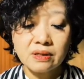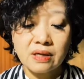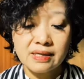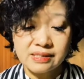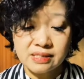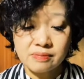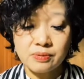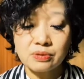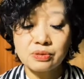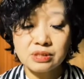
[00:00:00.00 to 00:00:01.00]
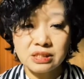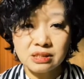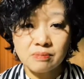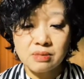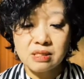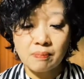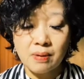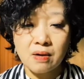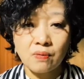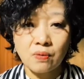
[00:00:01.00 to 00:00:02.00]
assessment to determine the
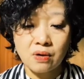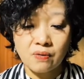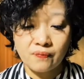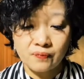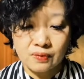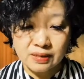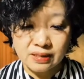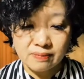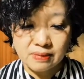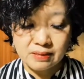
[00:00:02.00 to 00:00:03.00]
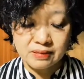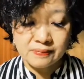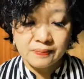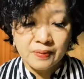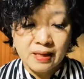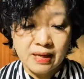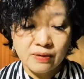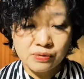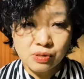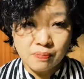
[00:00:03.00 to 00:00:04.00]
power of dynamics, and
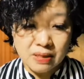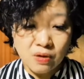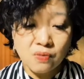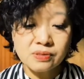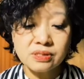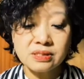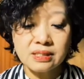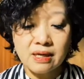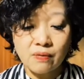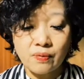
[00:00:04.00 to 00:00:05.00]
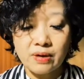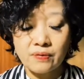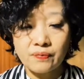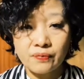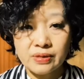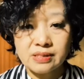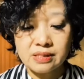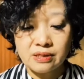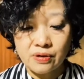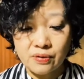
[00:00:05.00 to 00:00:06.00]
also be constantly aware of risks
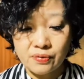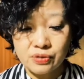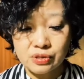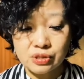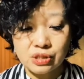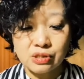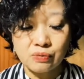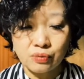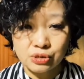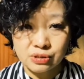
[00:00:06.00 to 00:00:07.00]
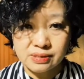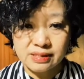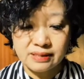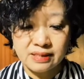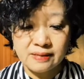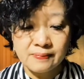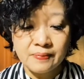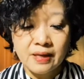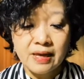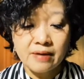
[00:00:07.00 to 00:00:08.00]
inherent in the workshop setting,
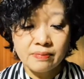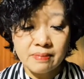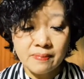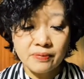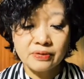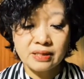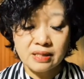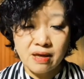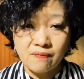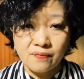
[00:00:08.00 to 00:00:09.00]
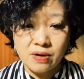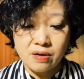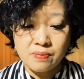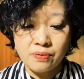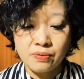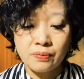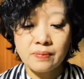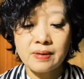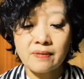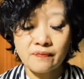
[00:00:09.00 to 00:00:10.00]
and remember that the environment will
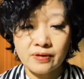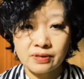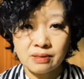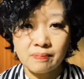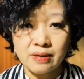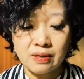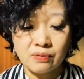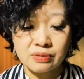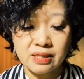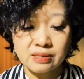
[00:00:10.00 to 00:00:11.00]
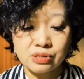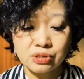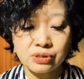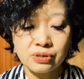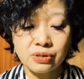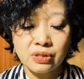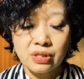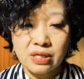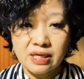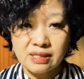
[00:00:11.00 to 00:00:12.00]
be affected by contextual
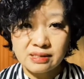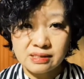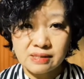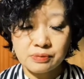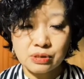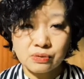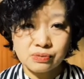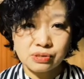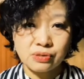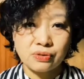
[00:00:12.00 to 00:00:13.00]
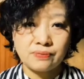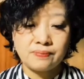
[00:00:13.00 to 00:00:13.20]
and subject concern.